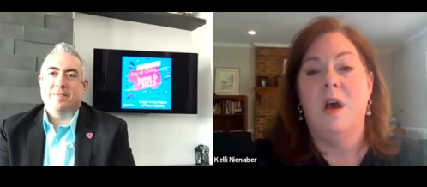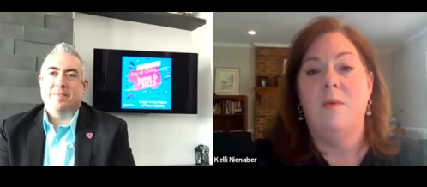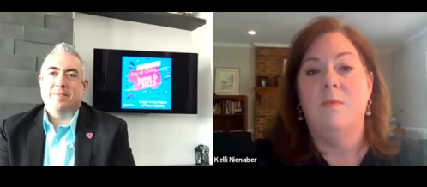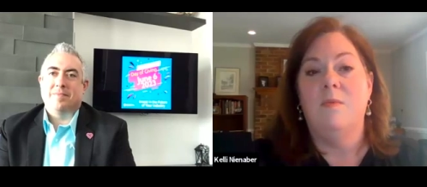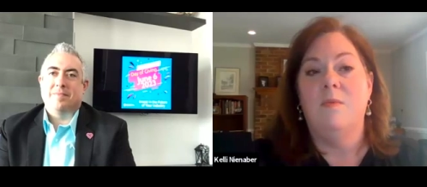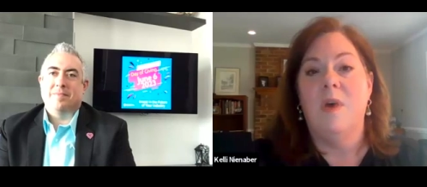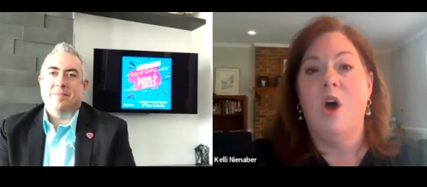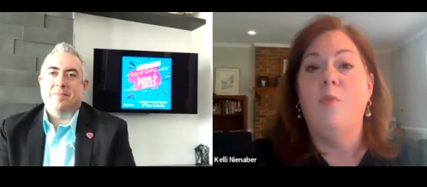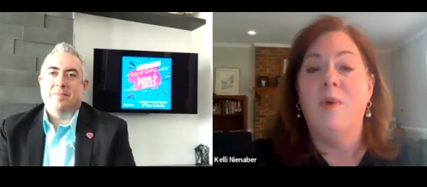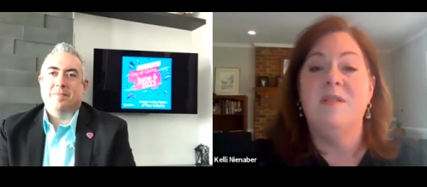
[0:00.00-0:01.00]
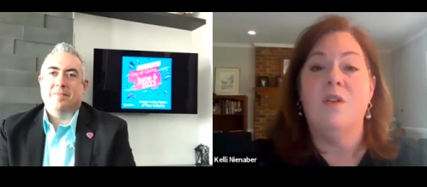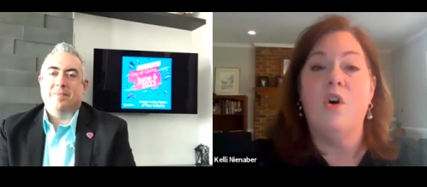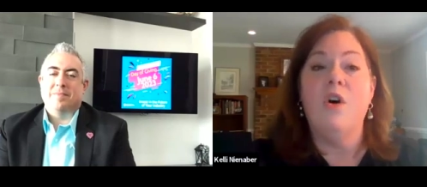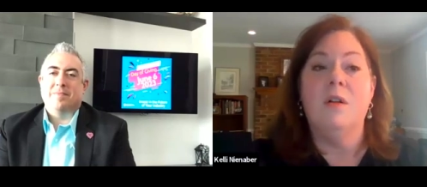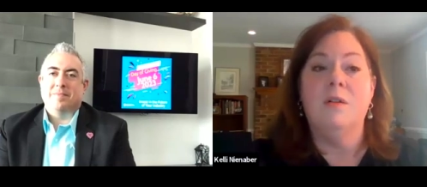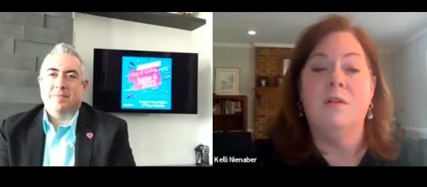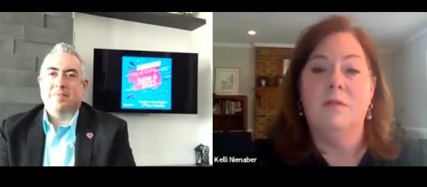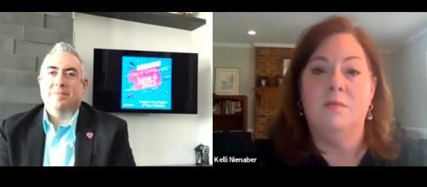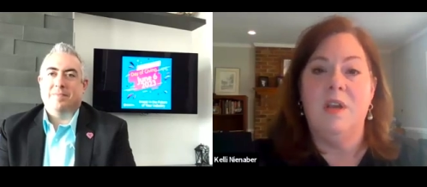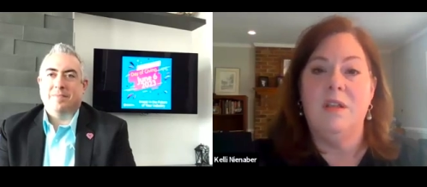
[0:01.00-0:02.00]
Speaker 1: um, help us all
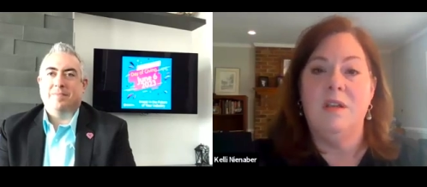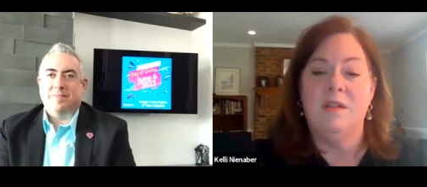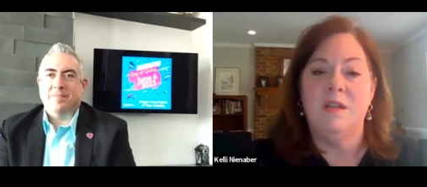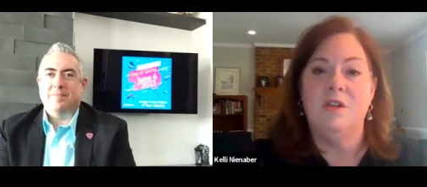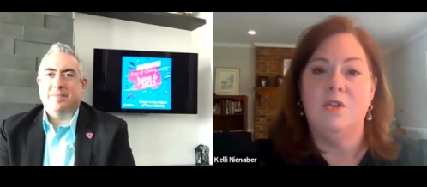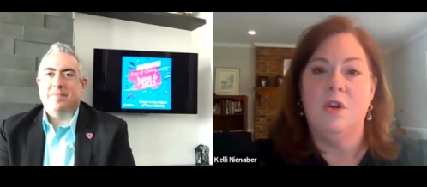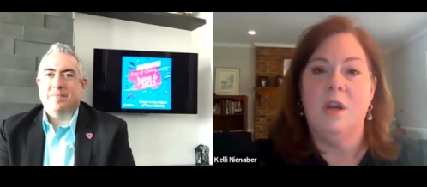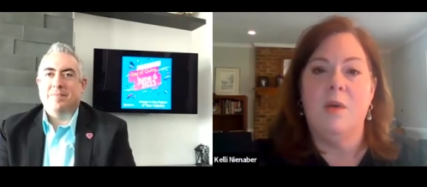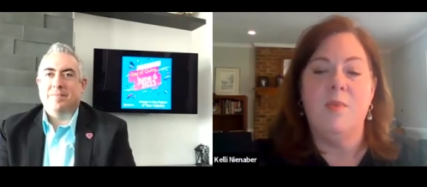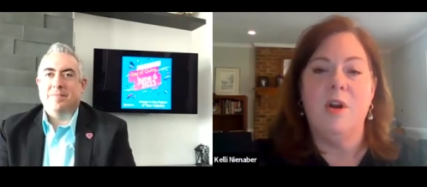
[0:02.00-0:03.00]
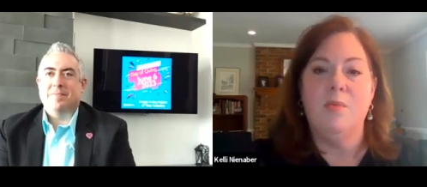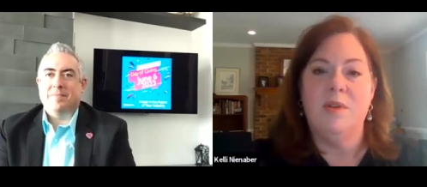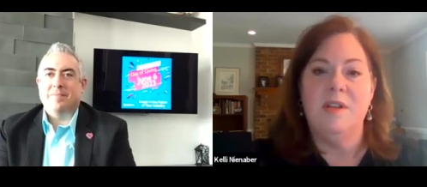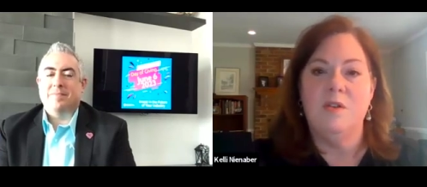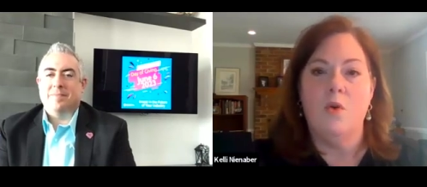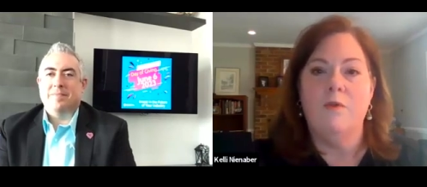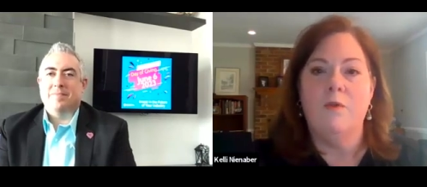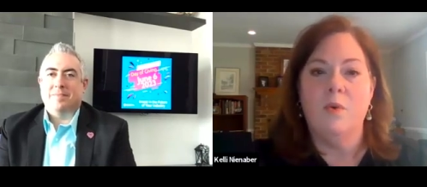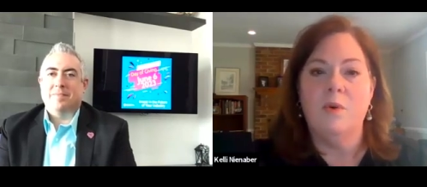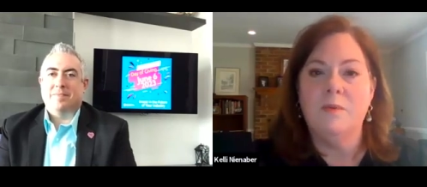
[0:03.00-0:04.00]
make this industry a better place going
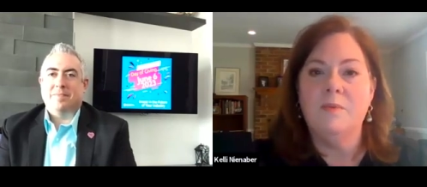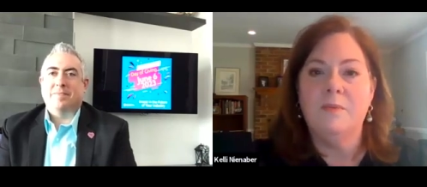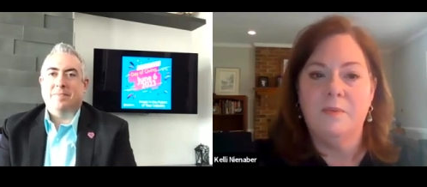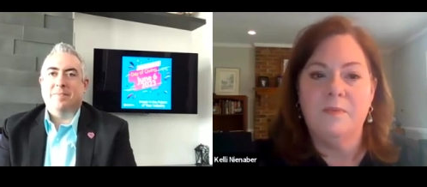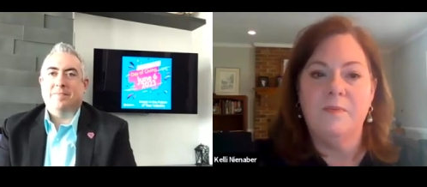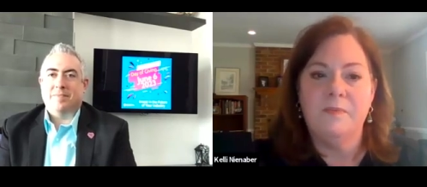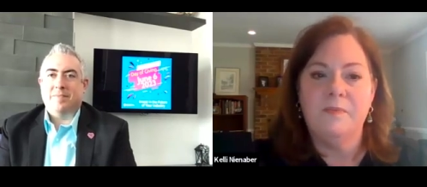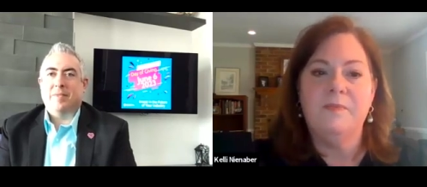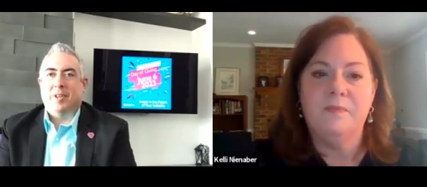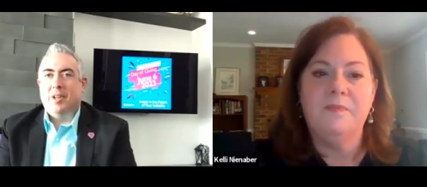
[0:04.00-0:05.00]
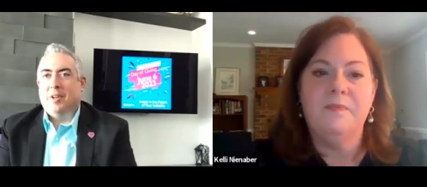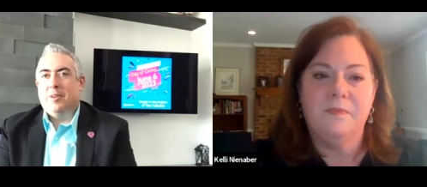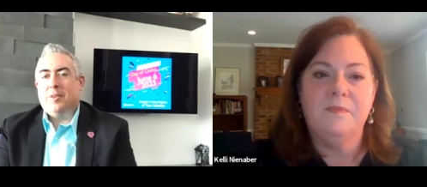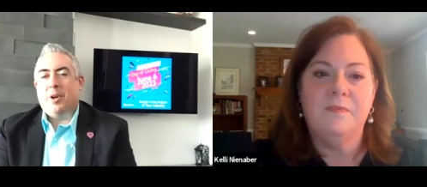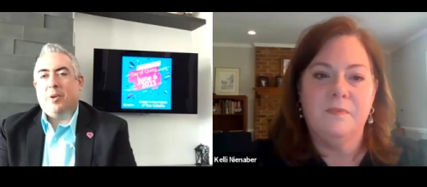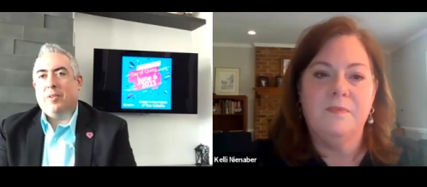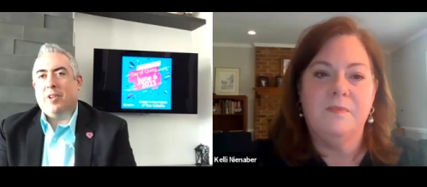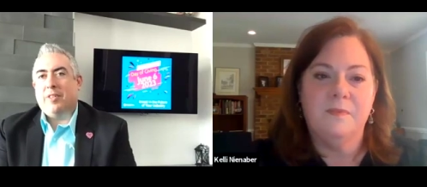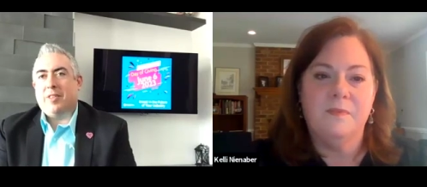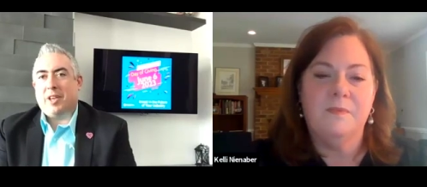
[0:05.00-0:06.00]
forward.
Speaker 2: No,
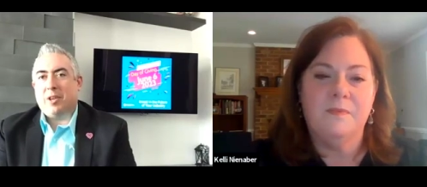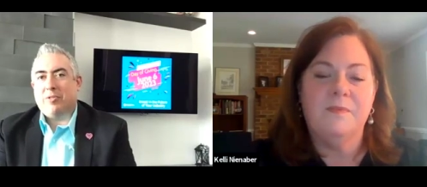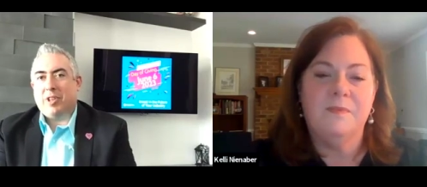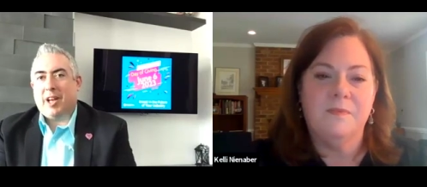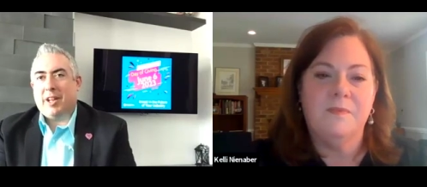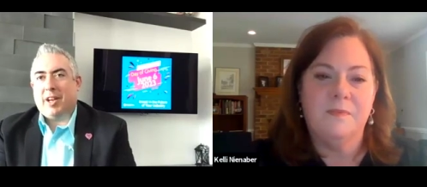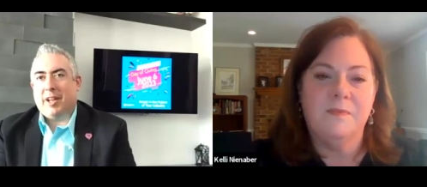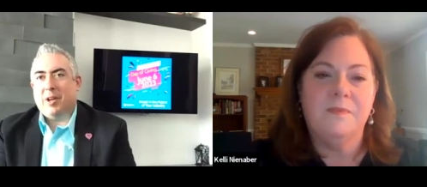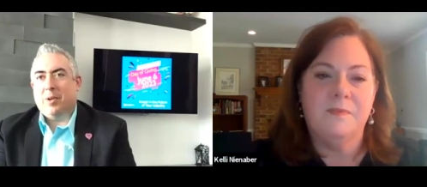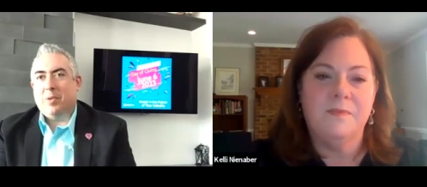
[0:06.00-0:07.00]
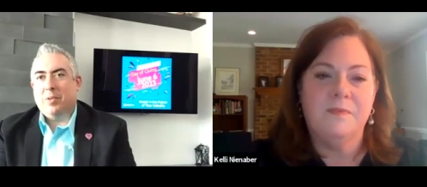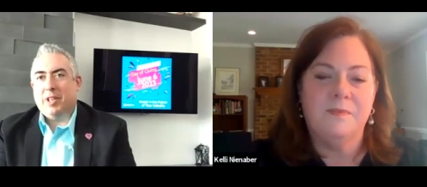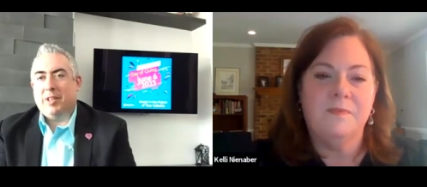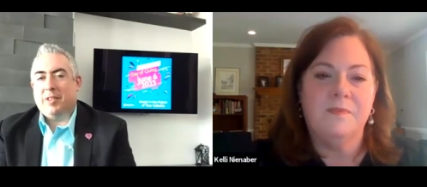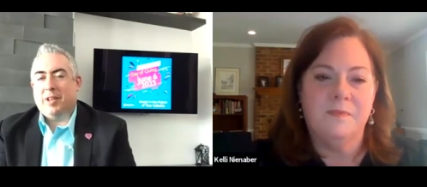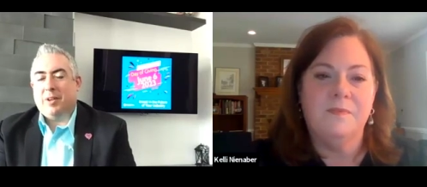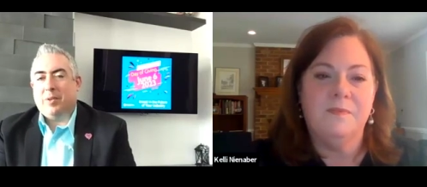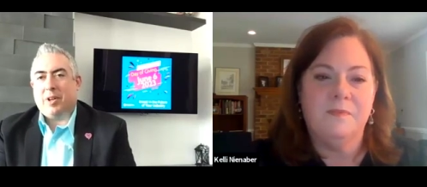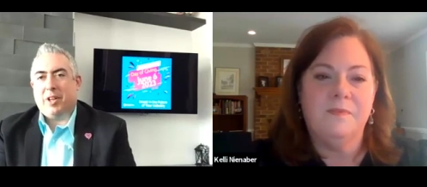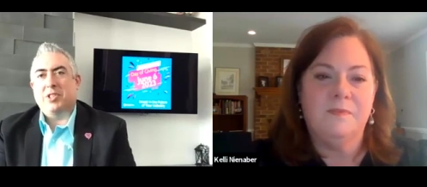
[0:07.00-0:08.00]
and, and, thank you for that. I know that uh,
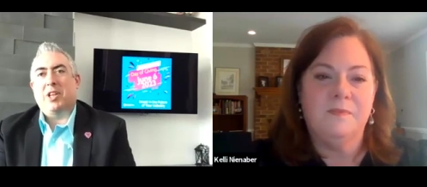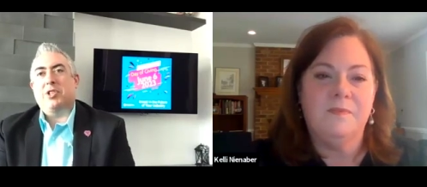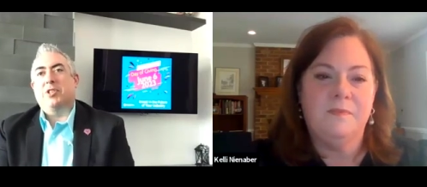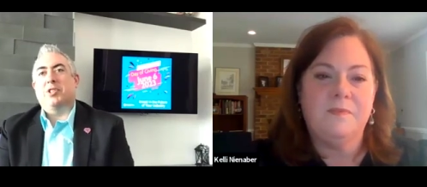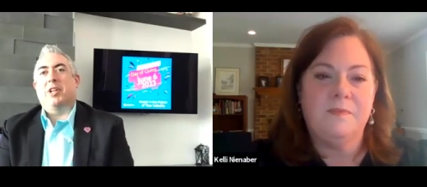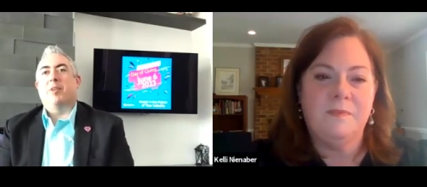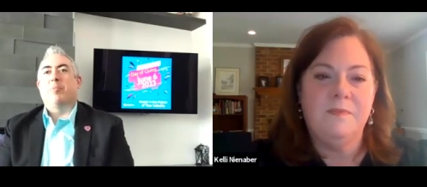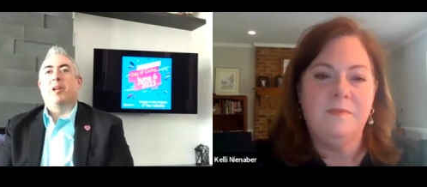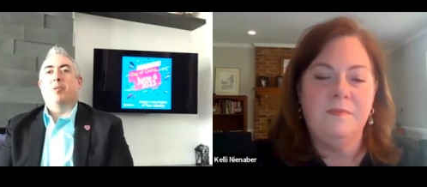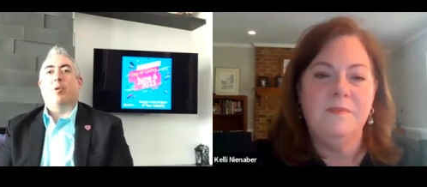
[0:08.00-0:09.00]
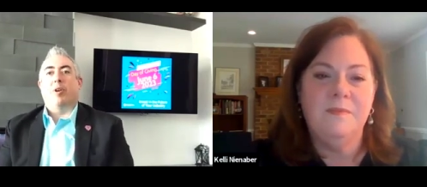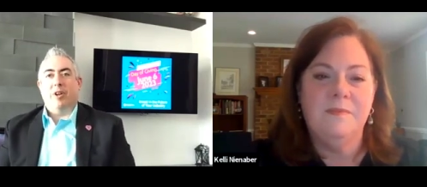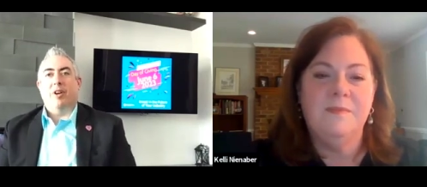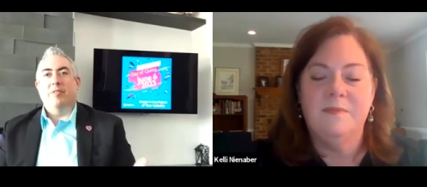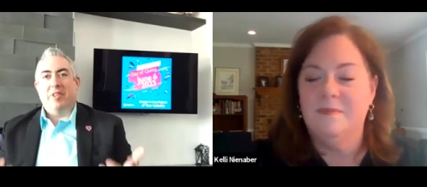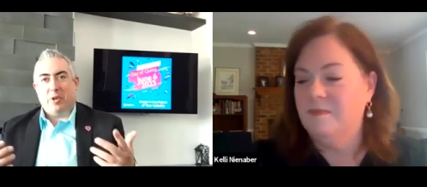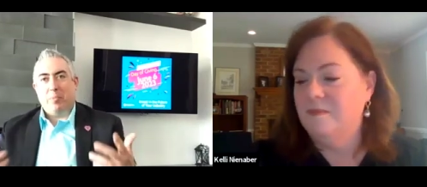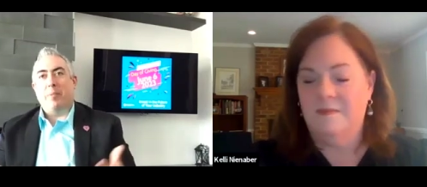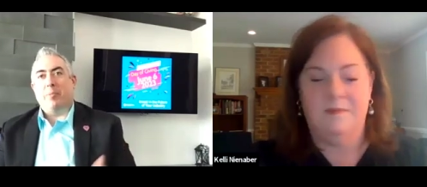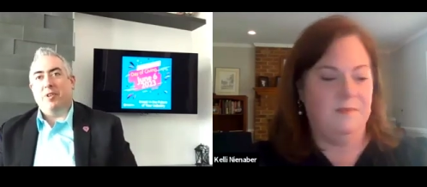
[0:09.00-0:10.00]
organizations that I've been a part of that are
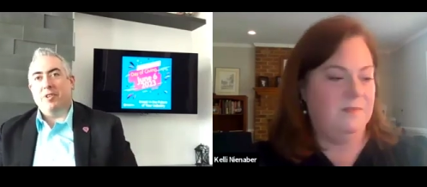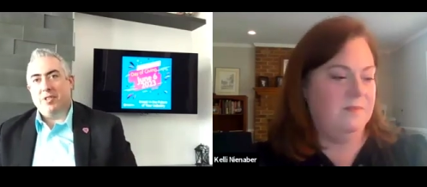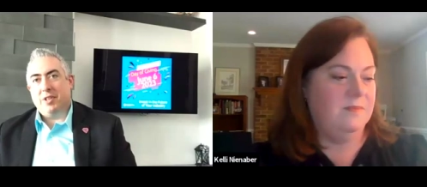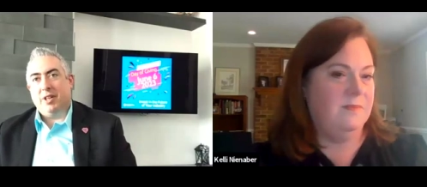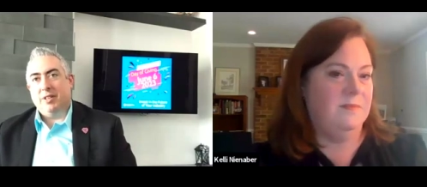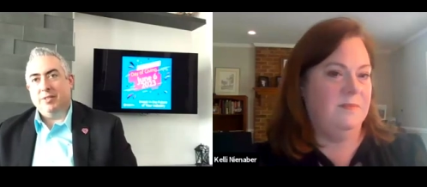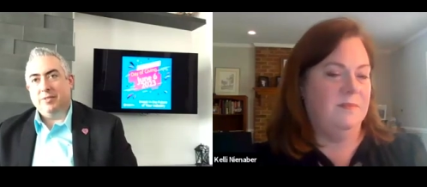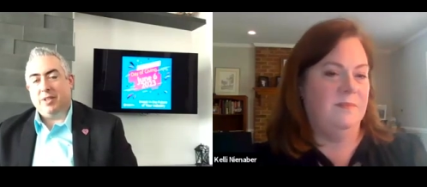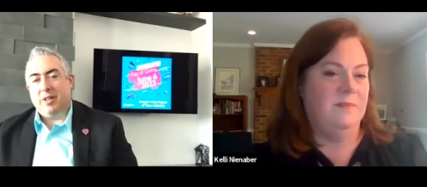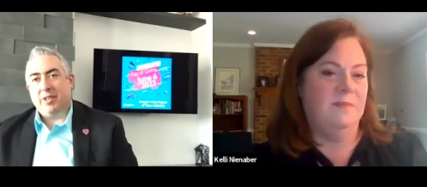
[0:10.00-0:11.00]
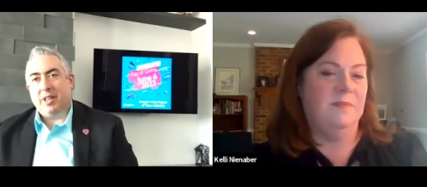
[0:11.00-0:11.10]
members of, of